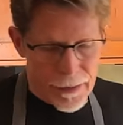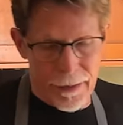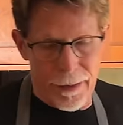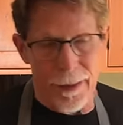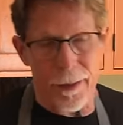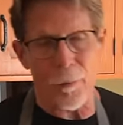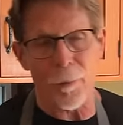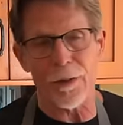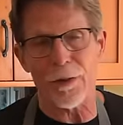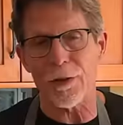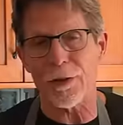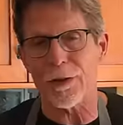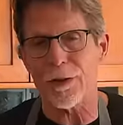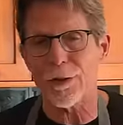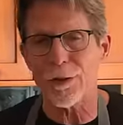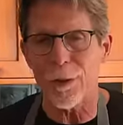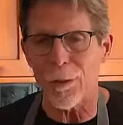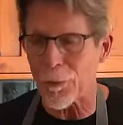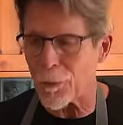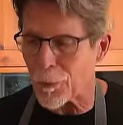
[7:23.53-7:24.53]
thing, which
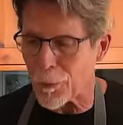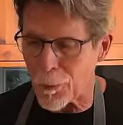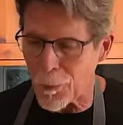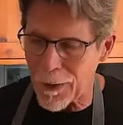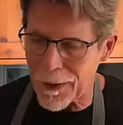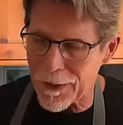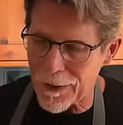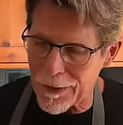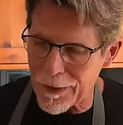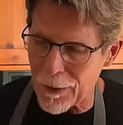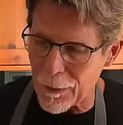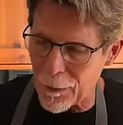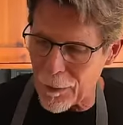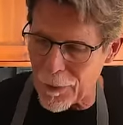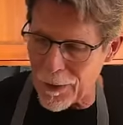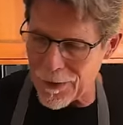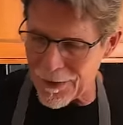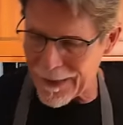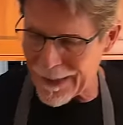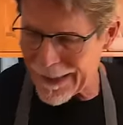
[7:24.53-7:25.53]
is really,
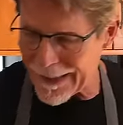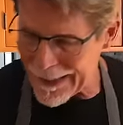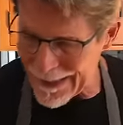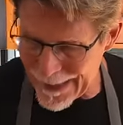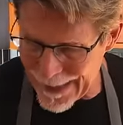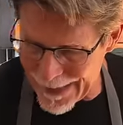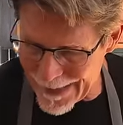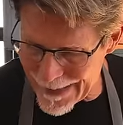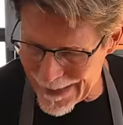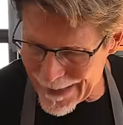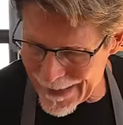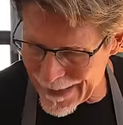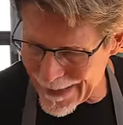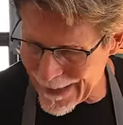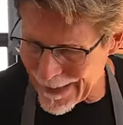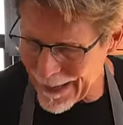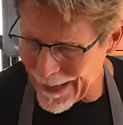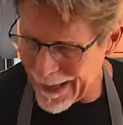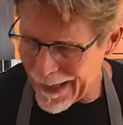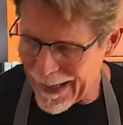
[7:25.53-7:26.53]
really
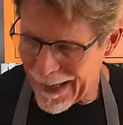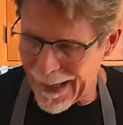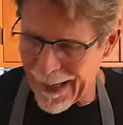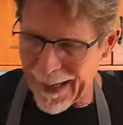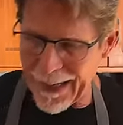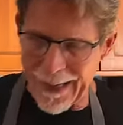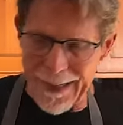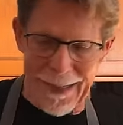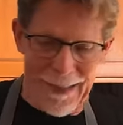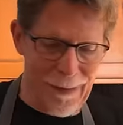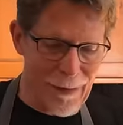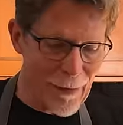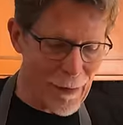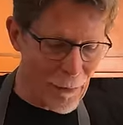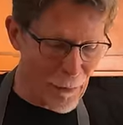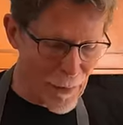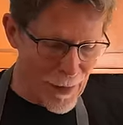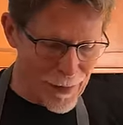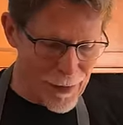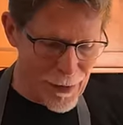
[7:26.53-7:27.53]
classic in
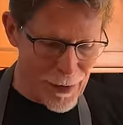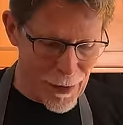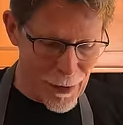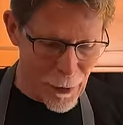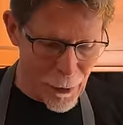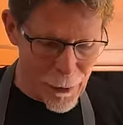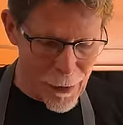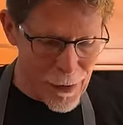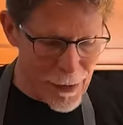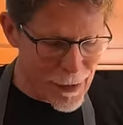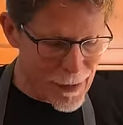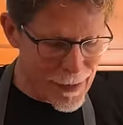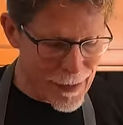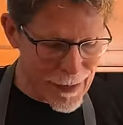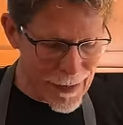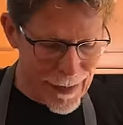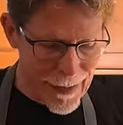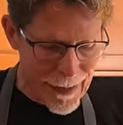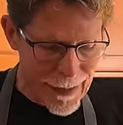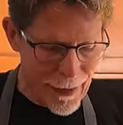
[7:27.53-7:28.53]
the Mexico
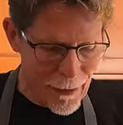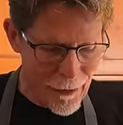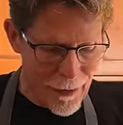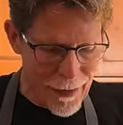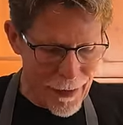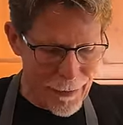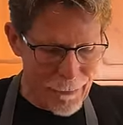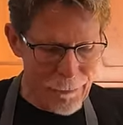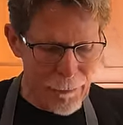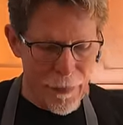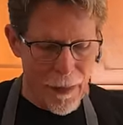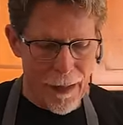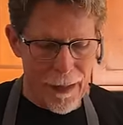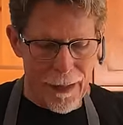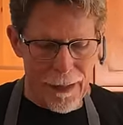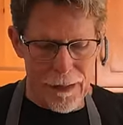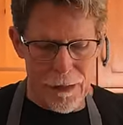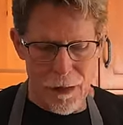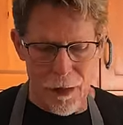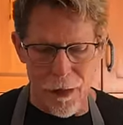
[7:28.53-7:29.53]
City area,
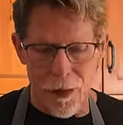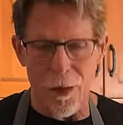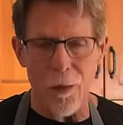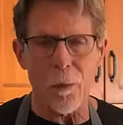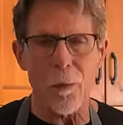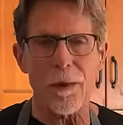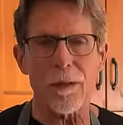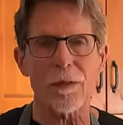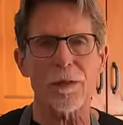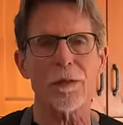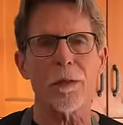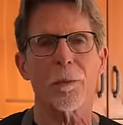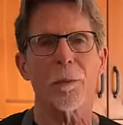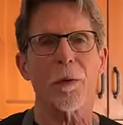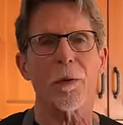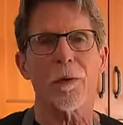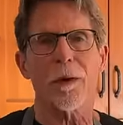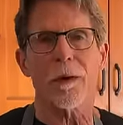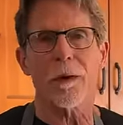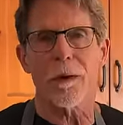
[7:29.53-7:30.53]
is always to
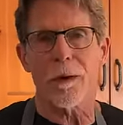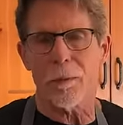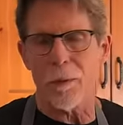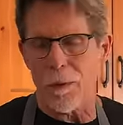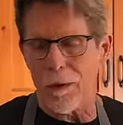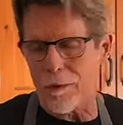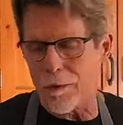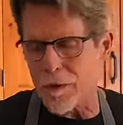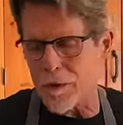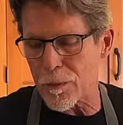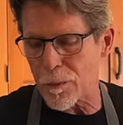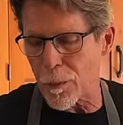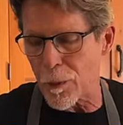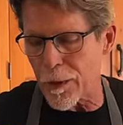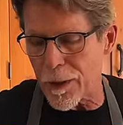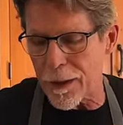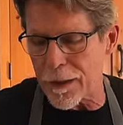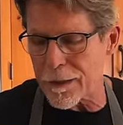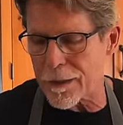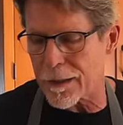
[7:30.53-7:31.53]
put a couple of
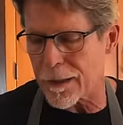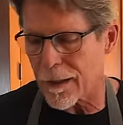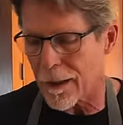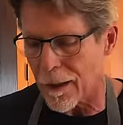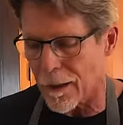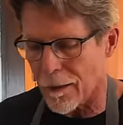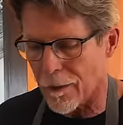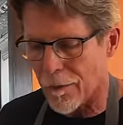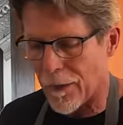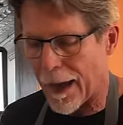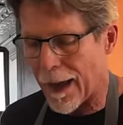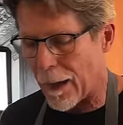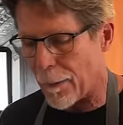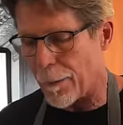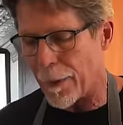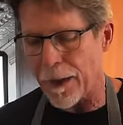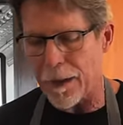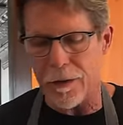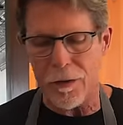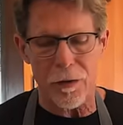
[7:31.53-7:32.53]
sprigs of
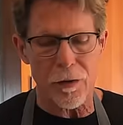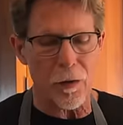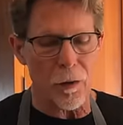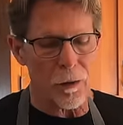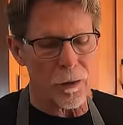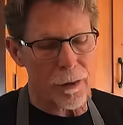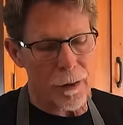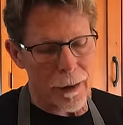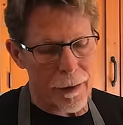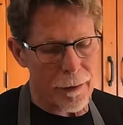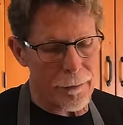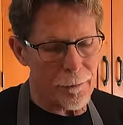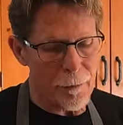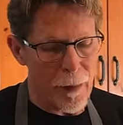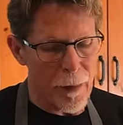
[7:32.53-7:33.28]
epazote.